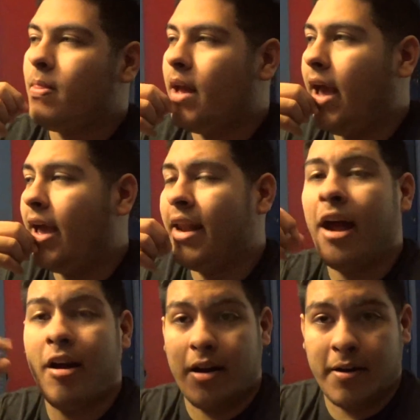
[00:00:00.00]
and
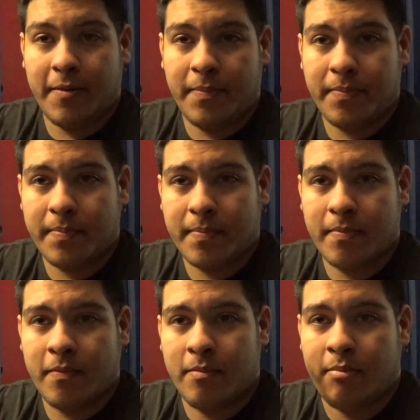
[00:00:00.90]
Hera,
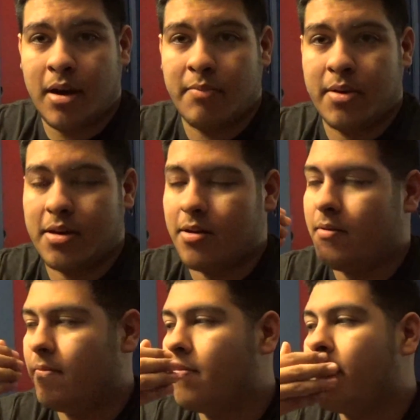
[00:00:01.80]
in my opinion.
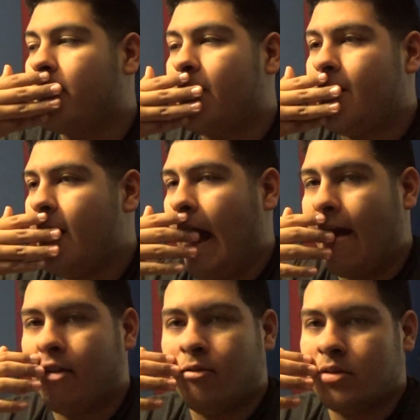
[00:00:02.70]

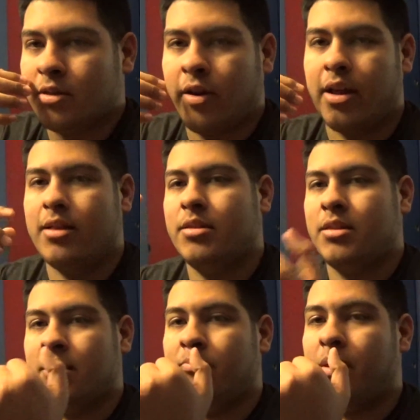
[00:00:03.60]
Everyone's great.
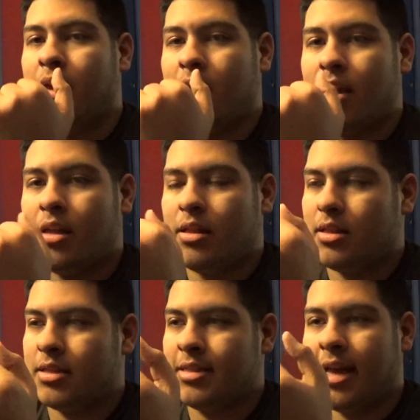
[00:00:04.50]

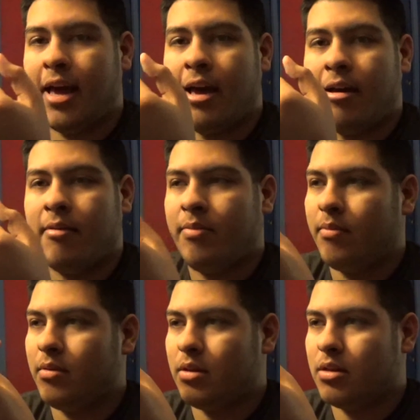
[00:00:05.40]
Sabine, Zeb,
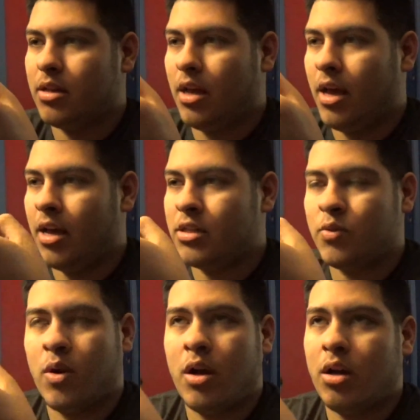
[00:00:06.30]

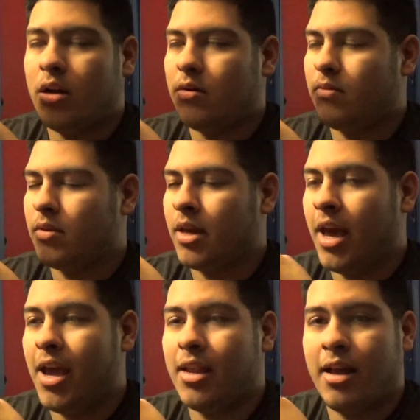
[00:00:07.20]
Ezra,
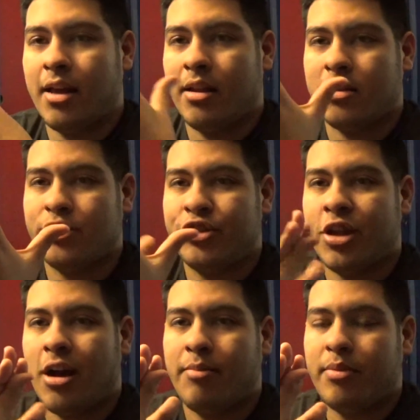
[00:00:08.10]
Kanan,
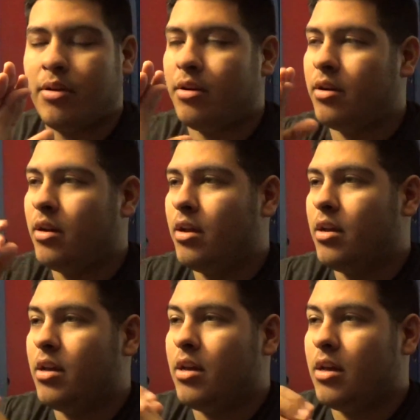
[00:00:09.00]
Chopper,
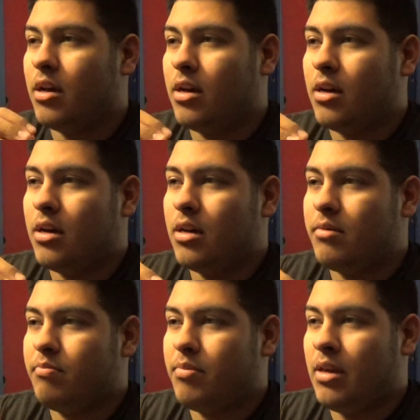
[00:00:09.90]

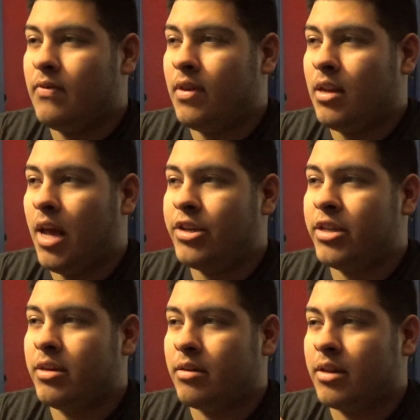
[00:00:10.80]
even
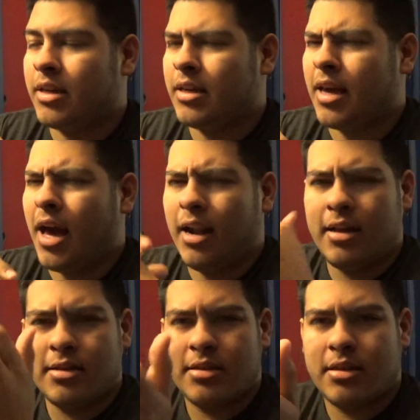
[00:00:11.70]
Agent
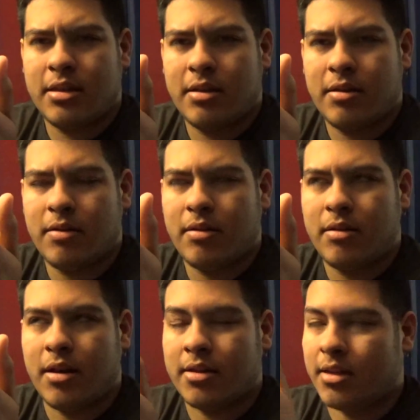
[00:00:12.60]
Kallus,
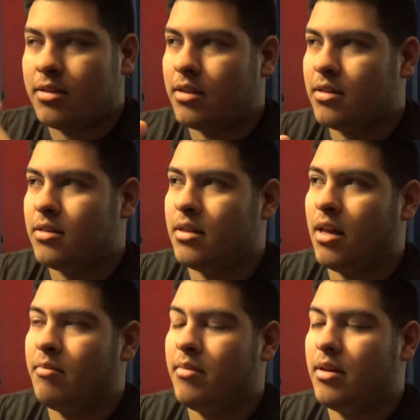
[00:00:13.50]
I think this is his
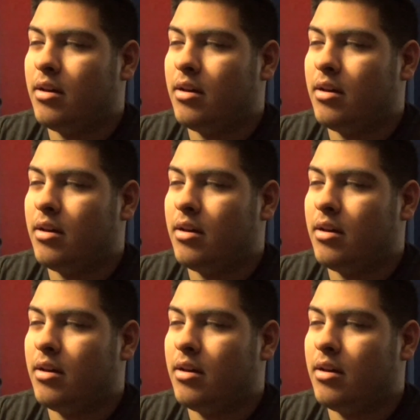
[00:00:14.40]
name.